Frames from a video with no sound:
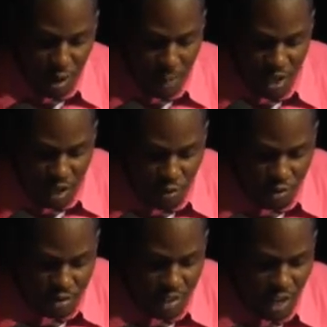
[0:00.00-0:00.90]
a medical
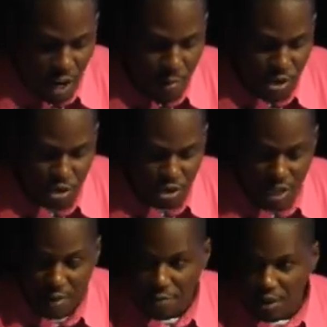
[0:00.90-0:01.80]
university in the Caribbean are
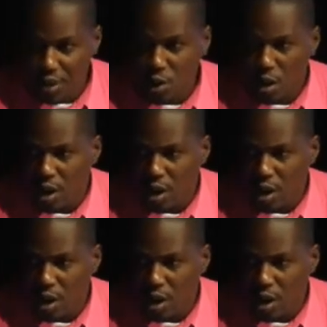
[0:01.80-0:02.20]
significantly